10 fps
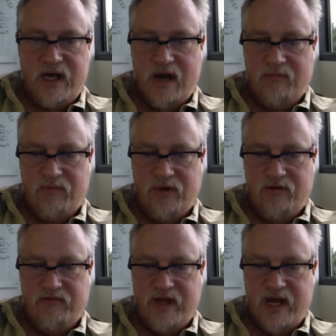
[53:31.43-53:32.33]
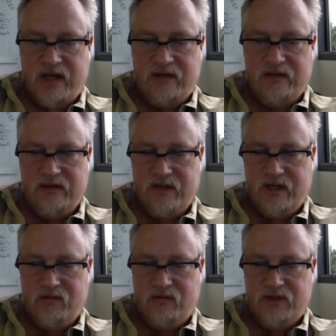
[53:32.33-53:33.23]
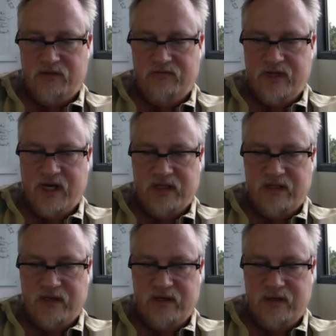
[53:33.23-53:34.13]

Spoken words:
output of that than what you've got there.